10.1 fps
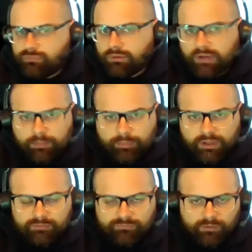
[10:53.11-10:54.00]
We don't got a brand
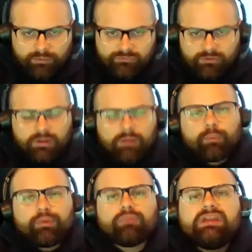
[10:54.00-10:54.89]
new furnace, but
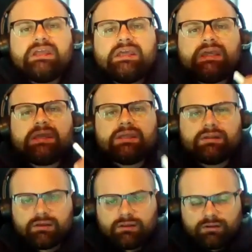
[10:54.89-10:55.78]
we don't need
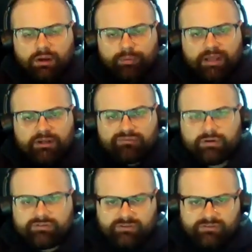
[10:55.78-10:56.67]
a brand new
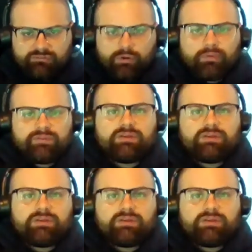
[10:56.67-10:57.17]
furnace at this moment.